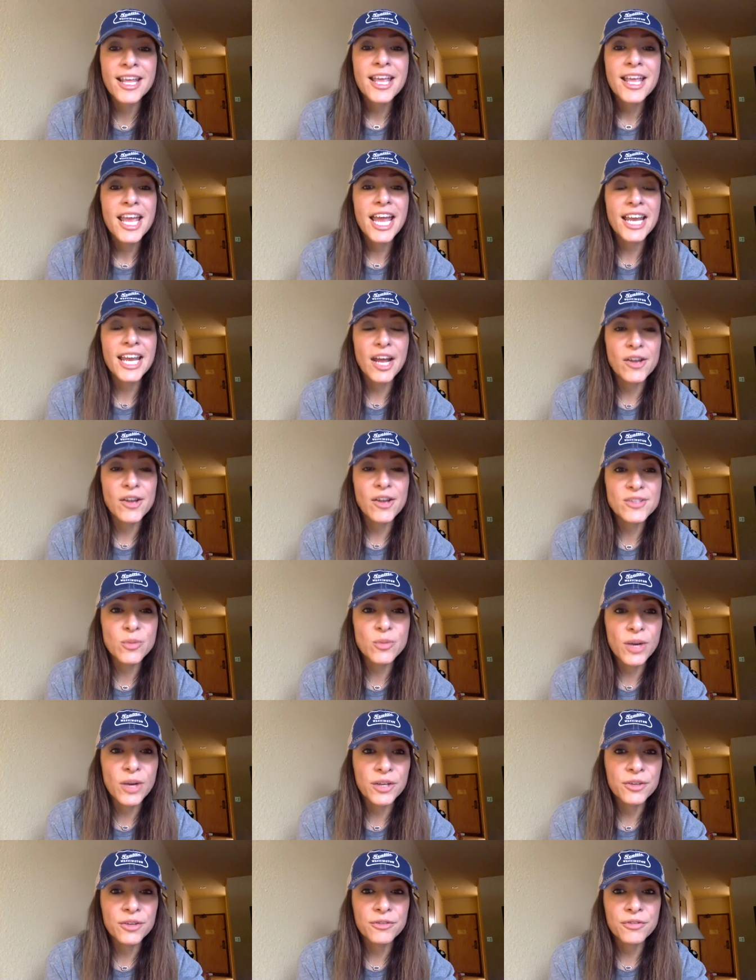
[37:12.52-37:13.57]
And I also
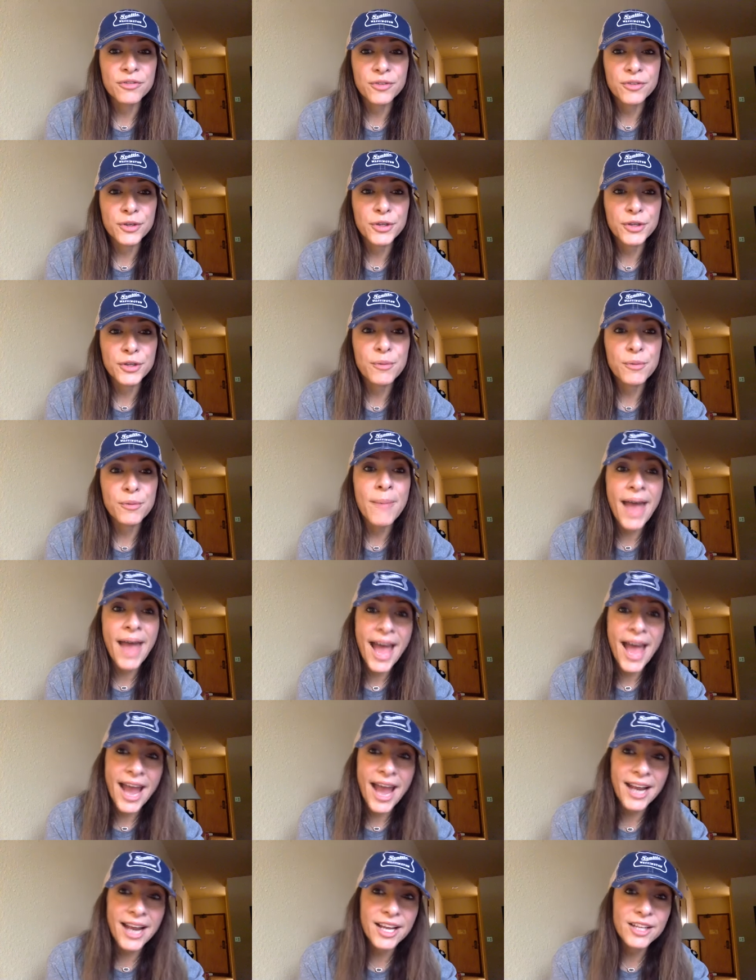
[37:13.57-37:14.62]
want you to refer you
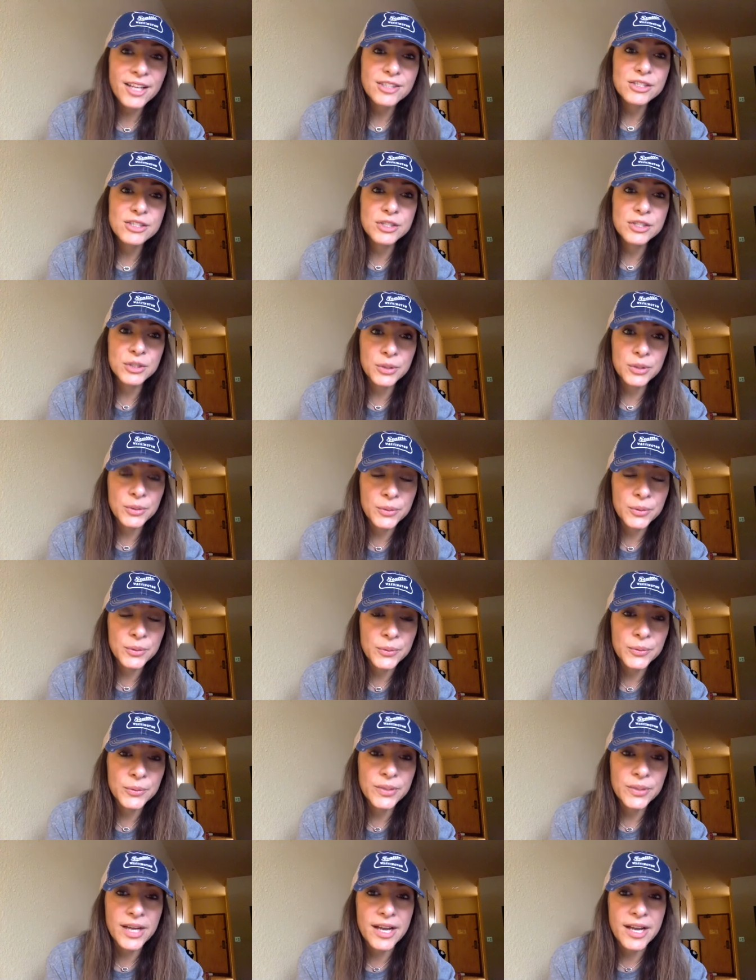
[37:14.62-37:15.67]
back
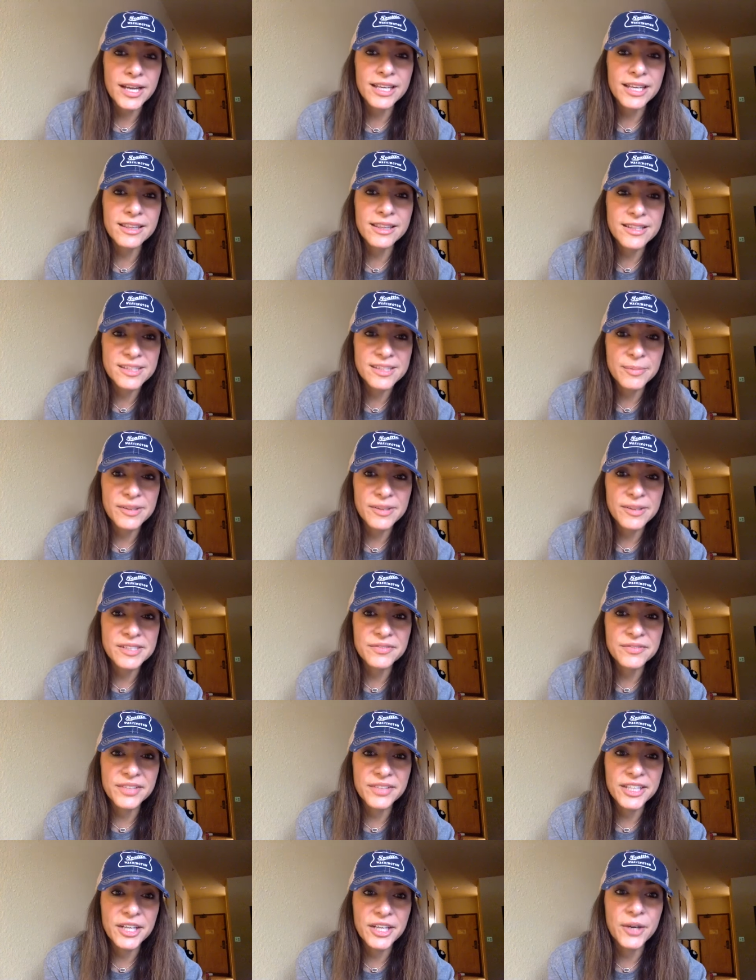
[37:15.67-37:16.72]
to uh, Elizabeth's
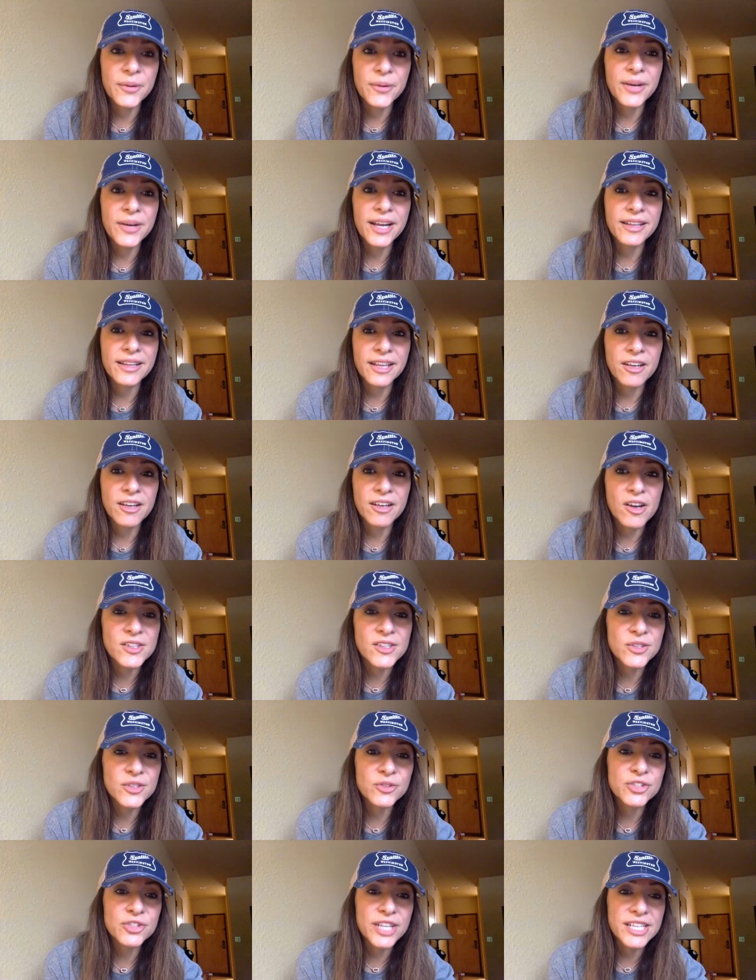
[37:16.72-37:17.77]
video and then
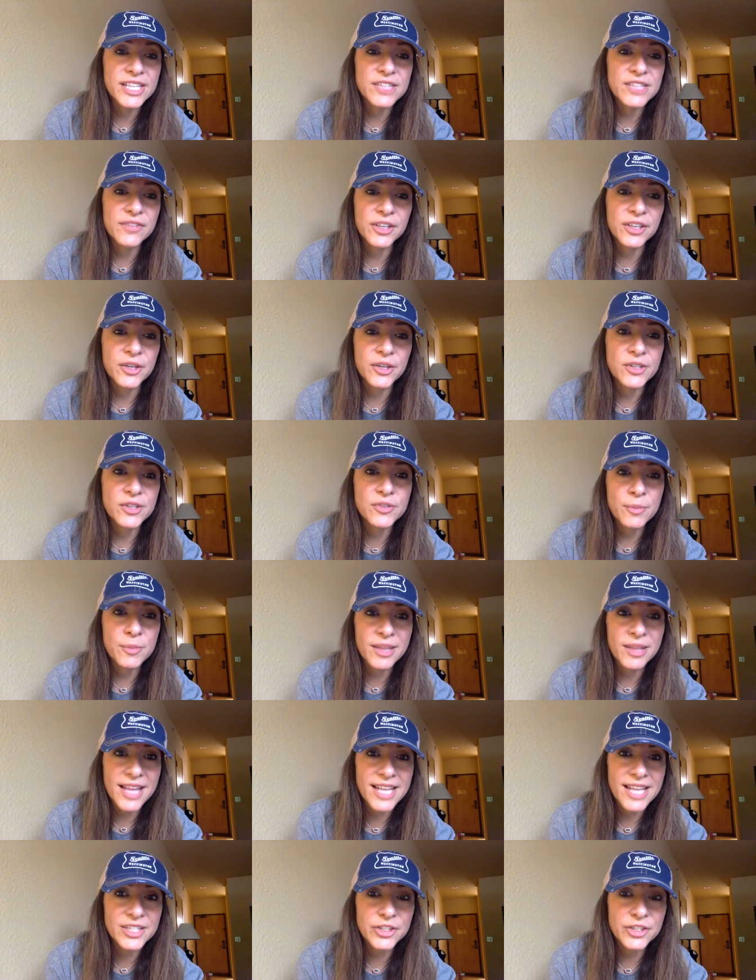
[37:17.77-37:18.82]
also Jen's videos from the
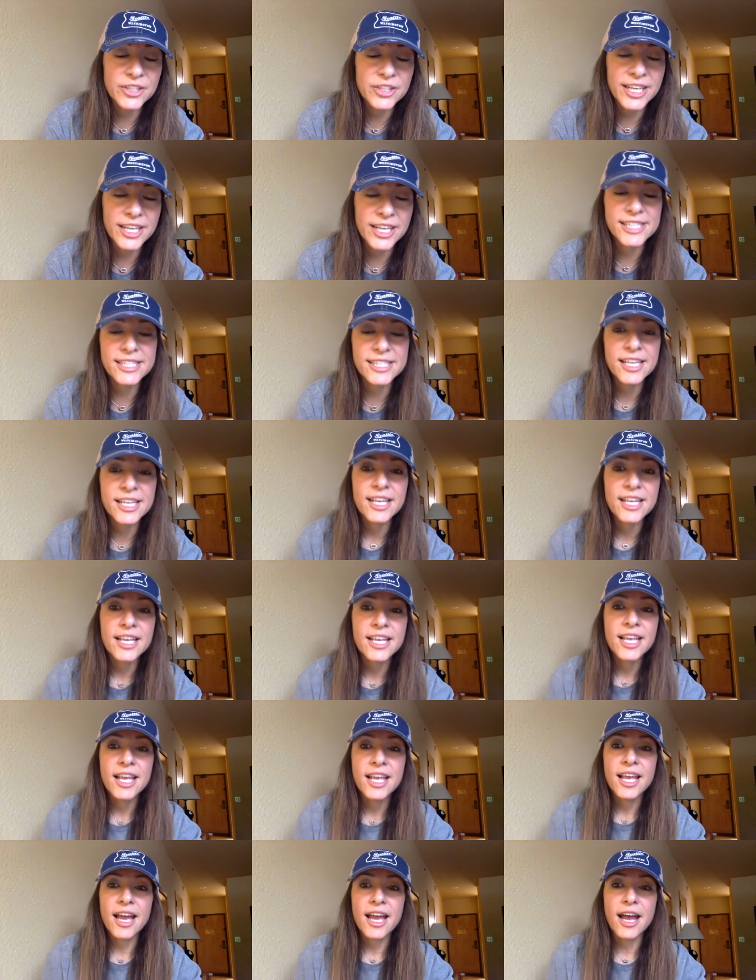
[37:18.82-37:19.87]
last two days,
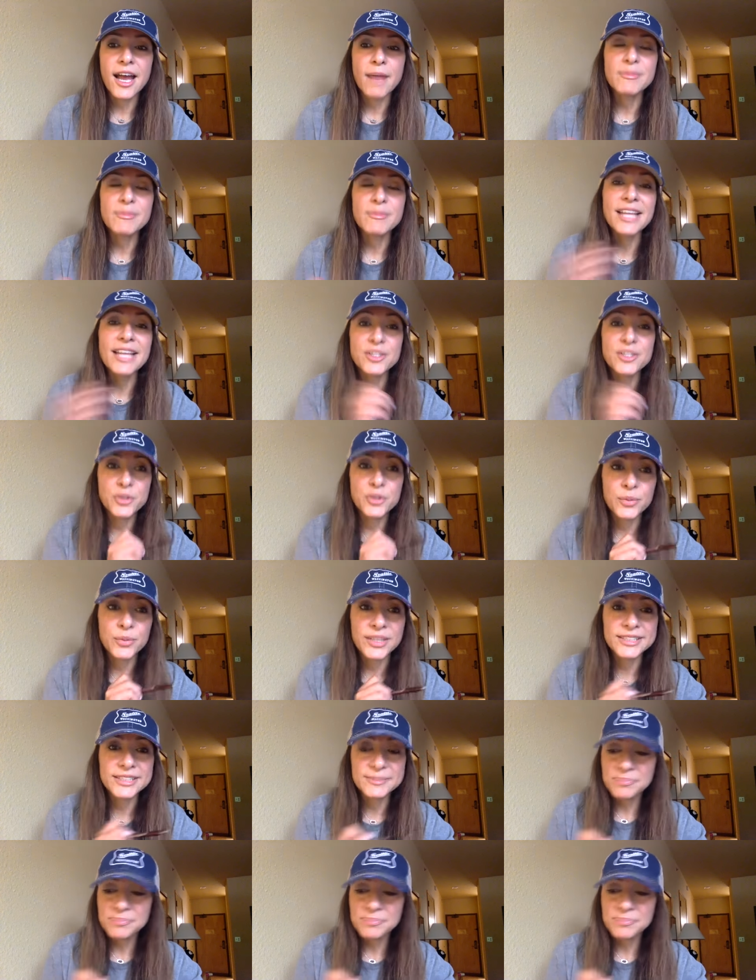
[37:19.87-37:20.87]
uh, last two weeks.